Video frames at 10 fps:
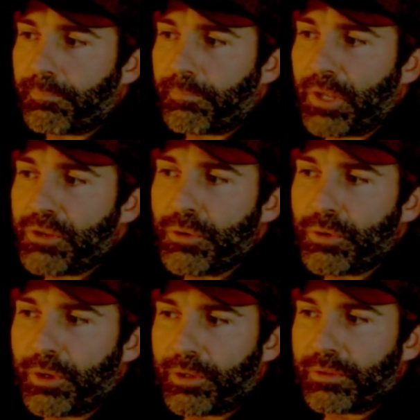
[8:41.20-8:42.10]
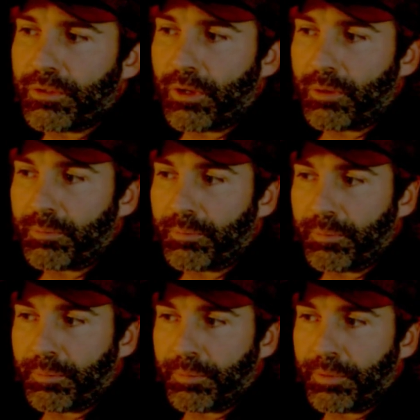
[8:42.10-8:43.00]
you could
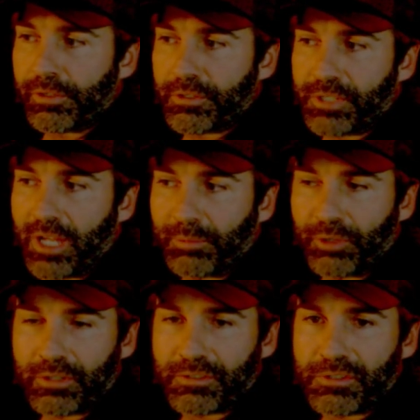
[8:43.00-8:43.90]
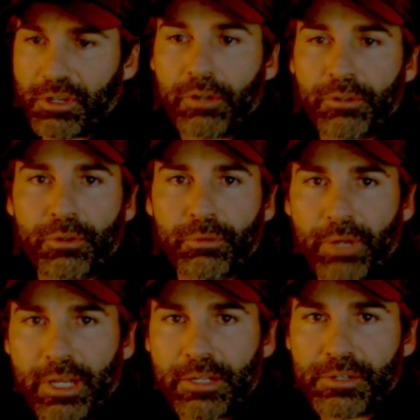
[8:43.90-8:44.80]
put your stop losses under the
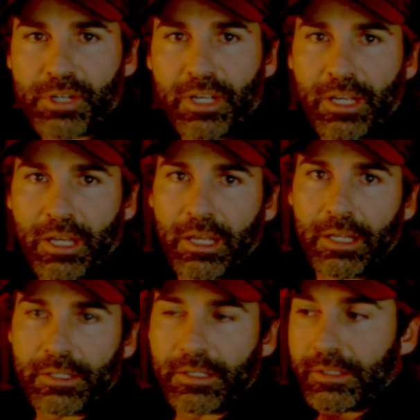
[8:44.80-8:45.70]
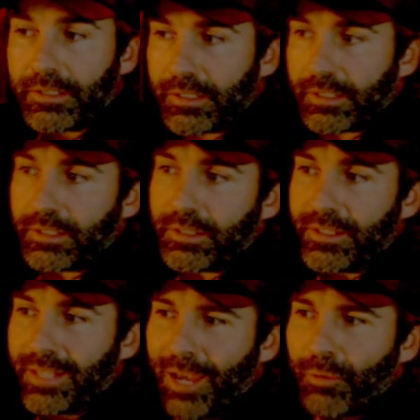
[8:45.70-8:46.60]
range, and
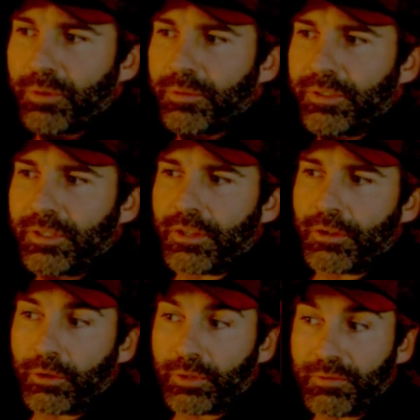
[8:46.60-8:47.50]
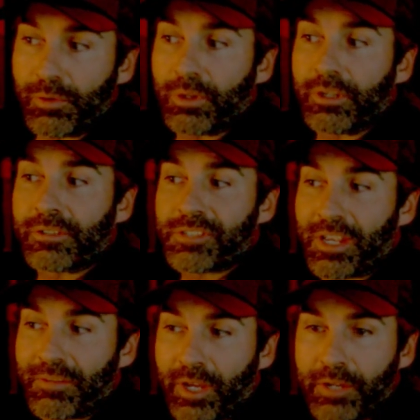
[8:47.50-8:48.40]
that would give you a safe
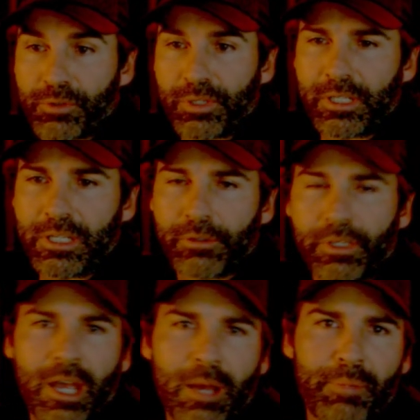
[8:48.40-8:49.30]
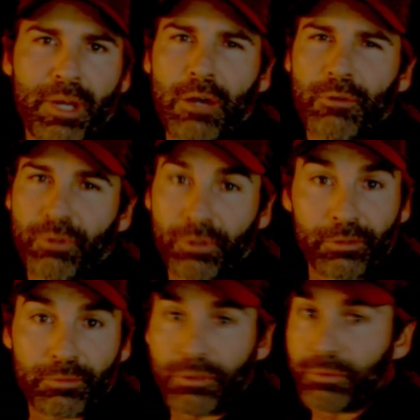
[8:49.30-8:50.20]
entry to either compound or
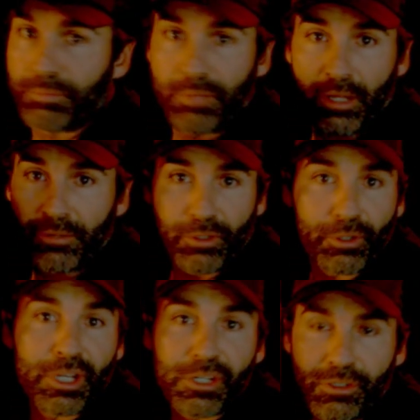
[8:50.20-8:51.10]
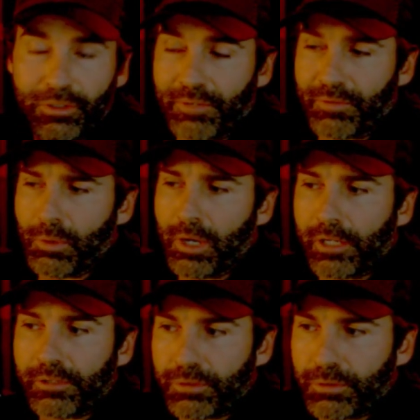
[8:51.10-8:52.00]
to enter initially if you wanted to.